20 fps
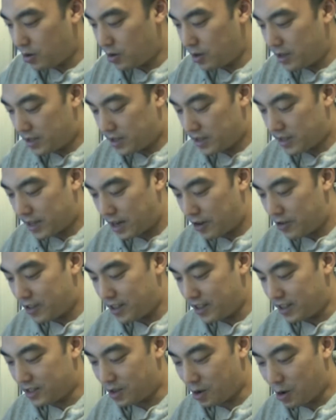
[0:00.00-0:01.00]
it's a scary
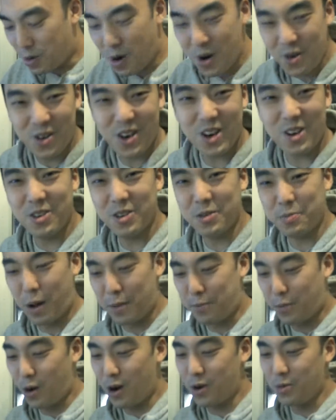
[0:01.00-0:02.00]
thing. So
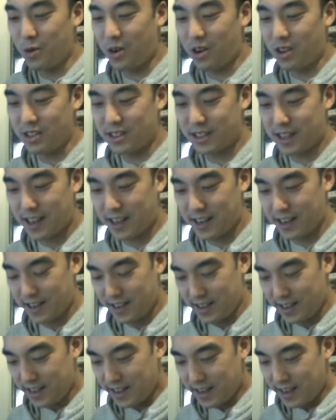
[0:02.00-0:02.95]
my point was that